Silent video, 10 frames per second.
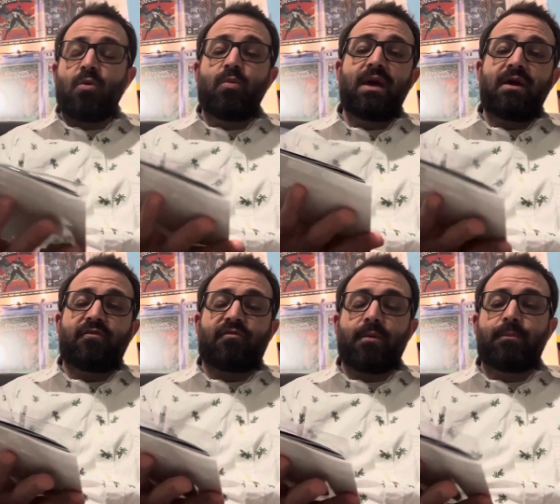We,
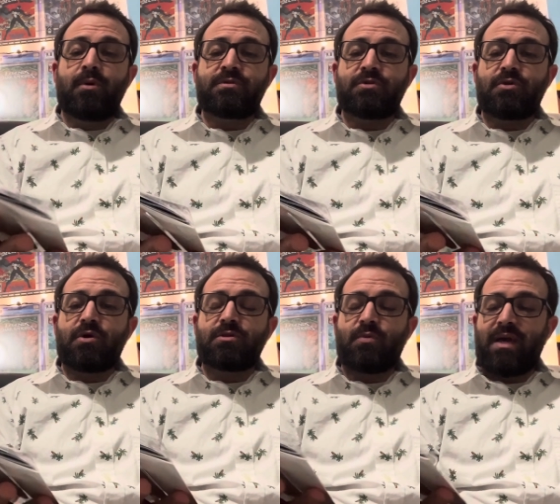from Boom
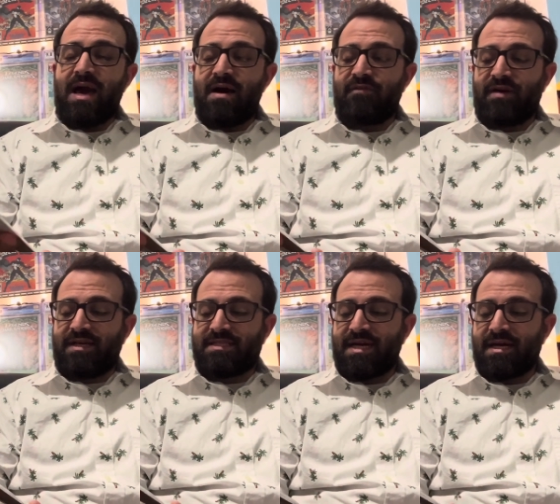Studios, we have a
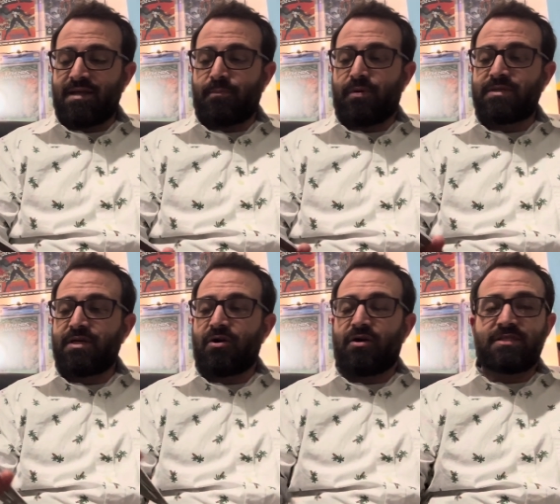second
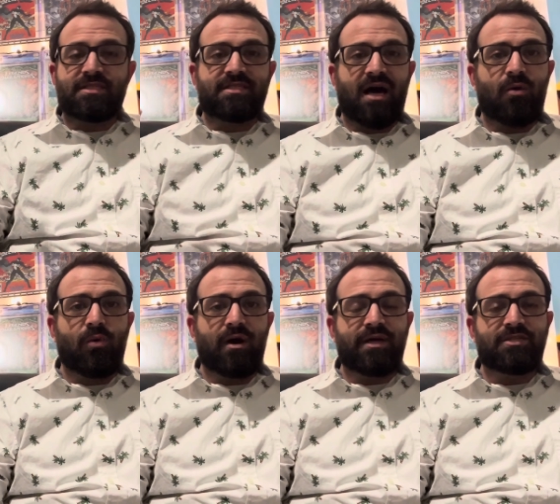printing on
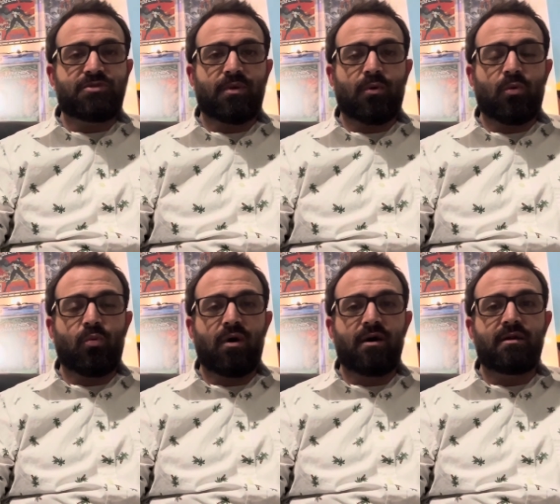Zawa issue number
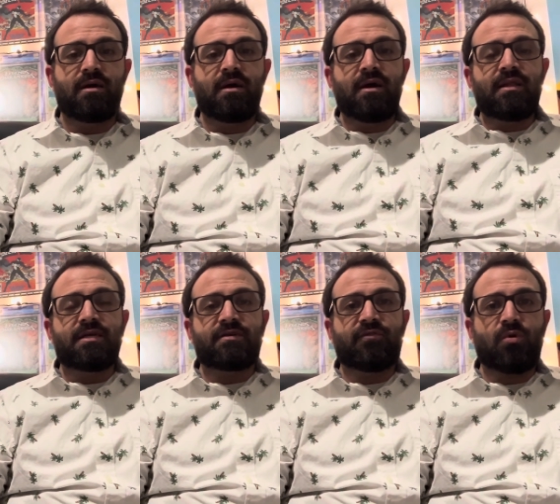one.
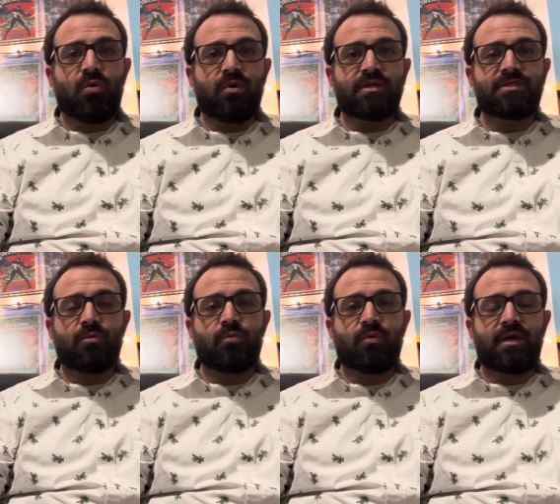This, of course,
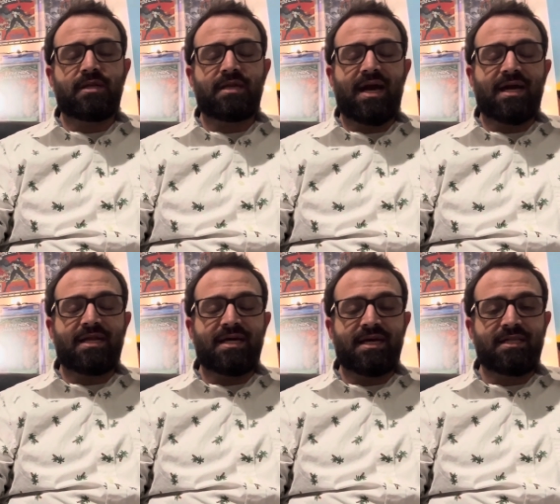written
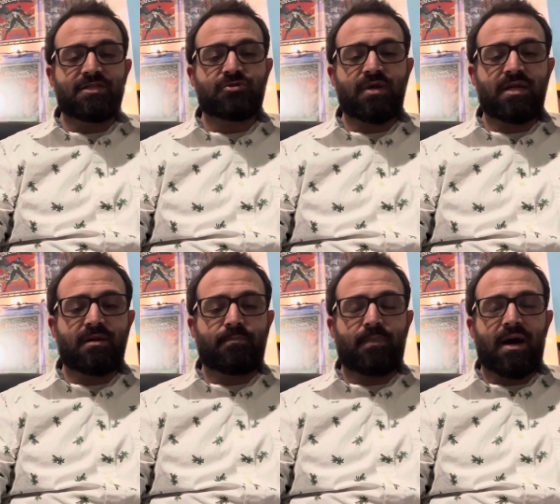and
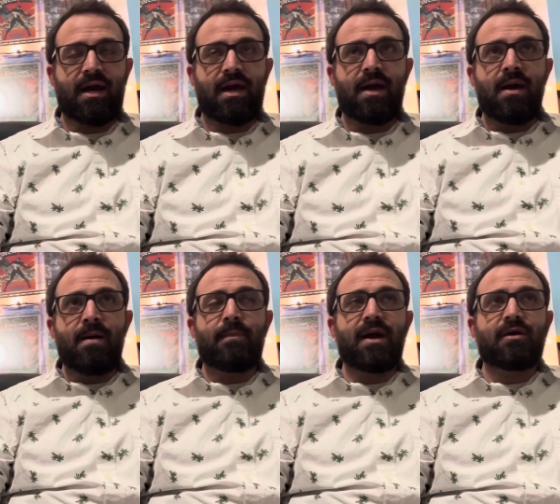illustrated by
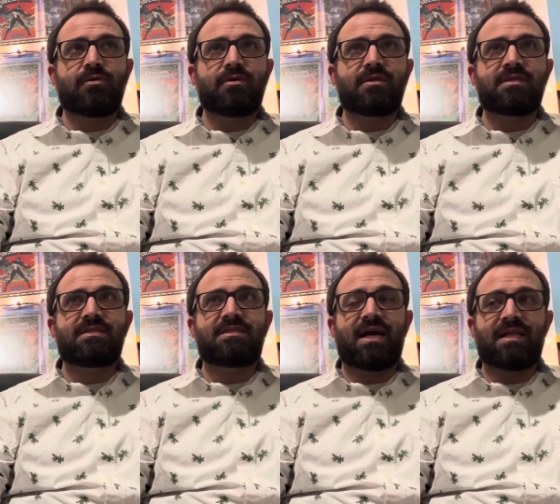Michael
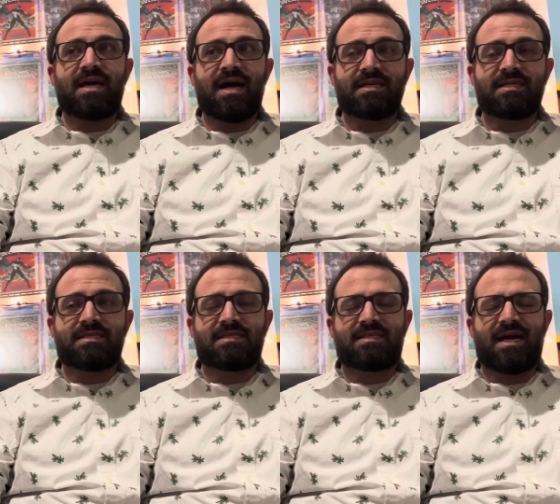
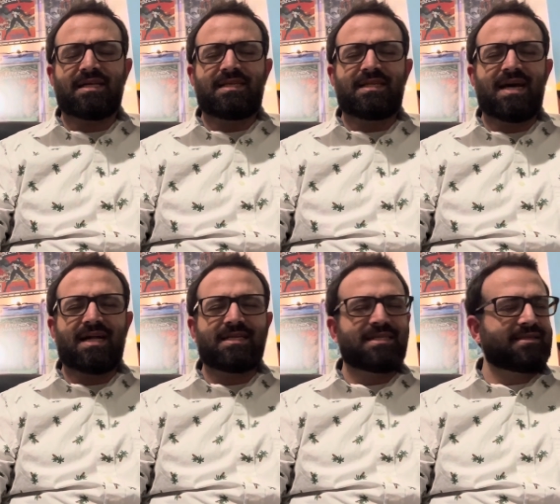Dalialis,
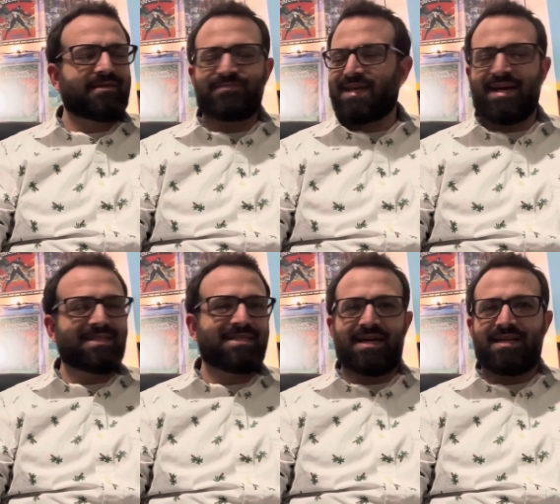Dalinalis, I
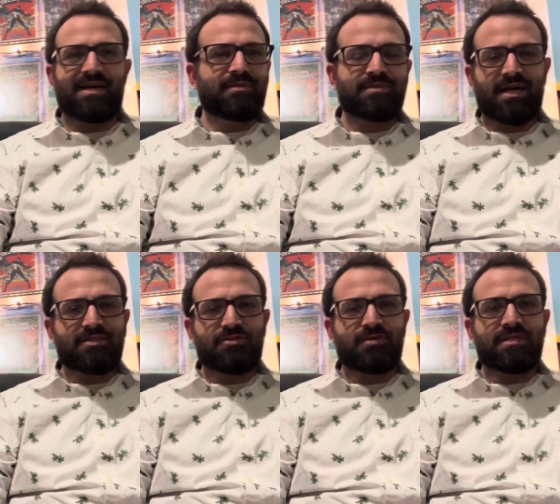can't say names,
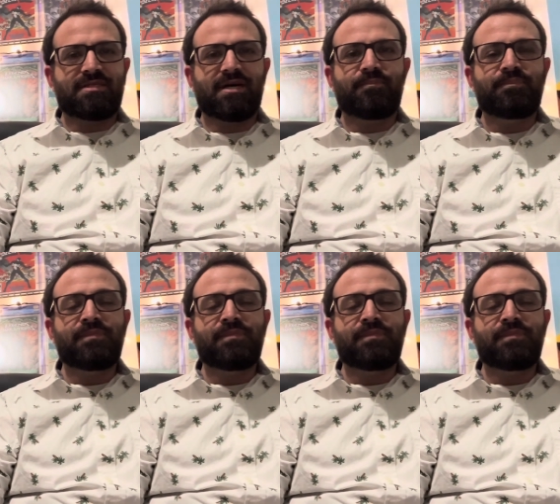as you can tell.